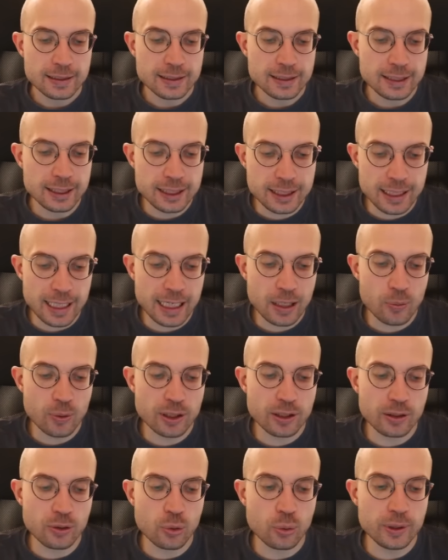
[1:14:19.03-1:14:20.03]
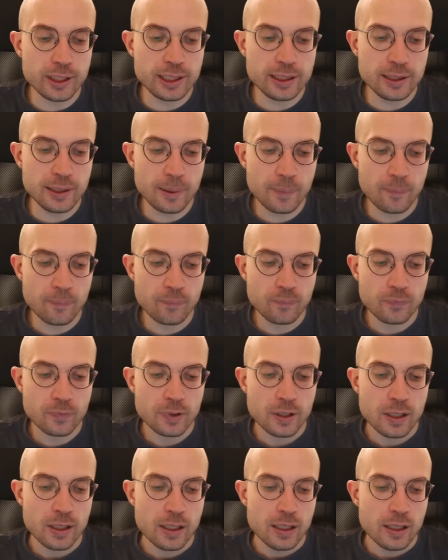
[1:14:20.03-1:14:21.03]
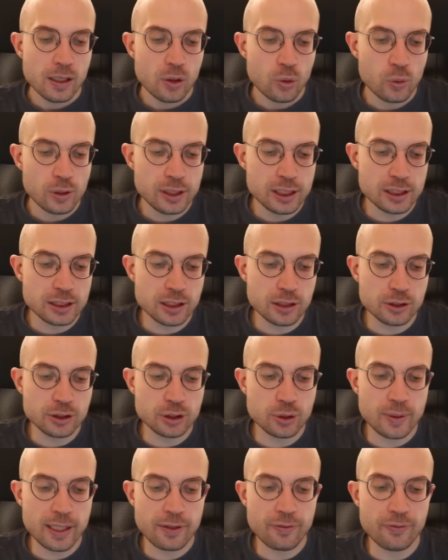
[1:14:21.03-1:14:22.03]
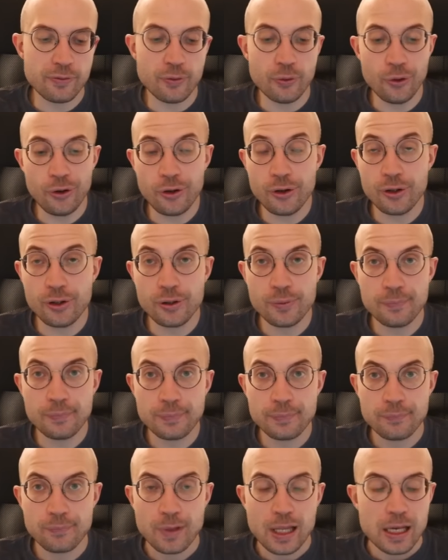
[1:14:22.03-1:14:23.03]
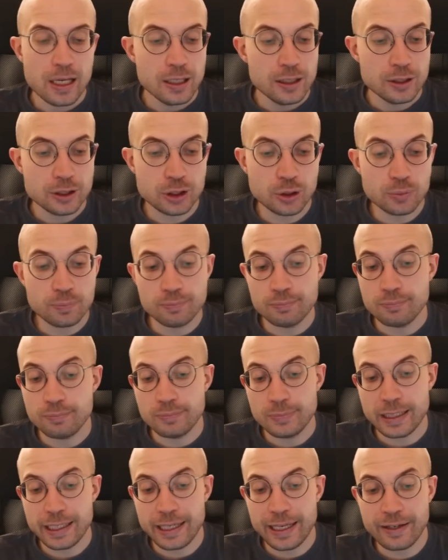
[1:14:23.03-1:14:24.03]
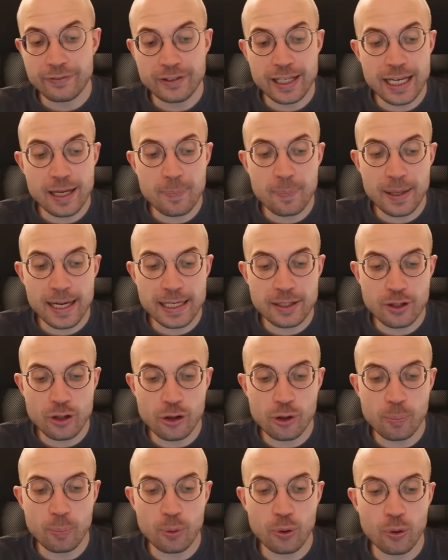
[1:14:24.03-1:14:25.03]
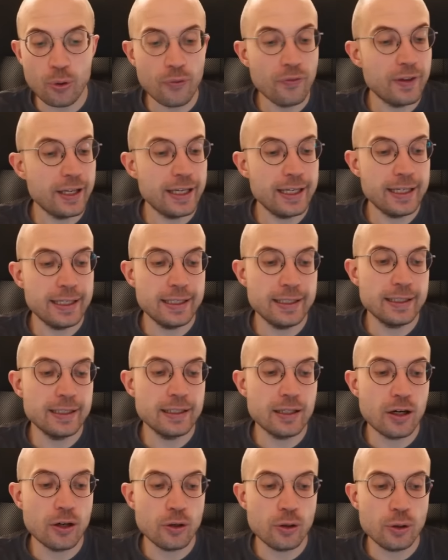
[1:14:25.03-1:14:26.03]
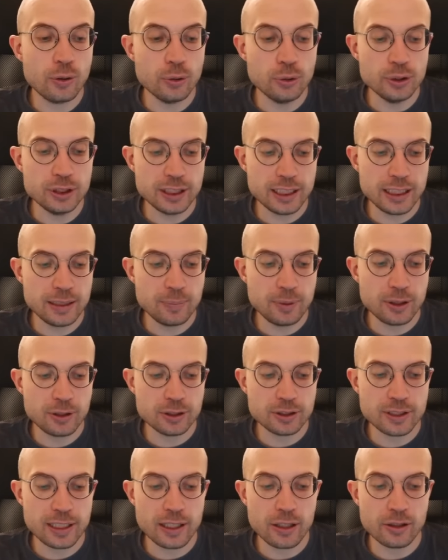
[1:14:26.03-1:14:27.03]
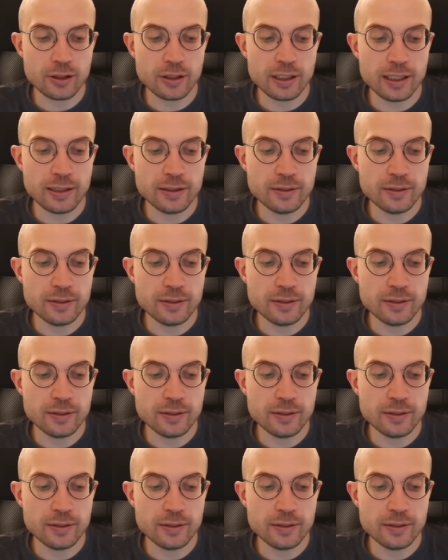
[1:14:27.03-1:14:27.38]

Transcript: Check with the queen, which is also a fork. So if they abandon the pawn, they are losing because they are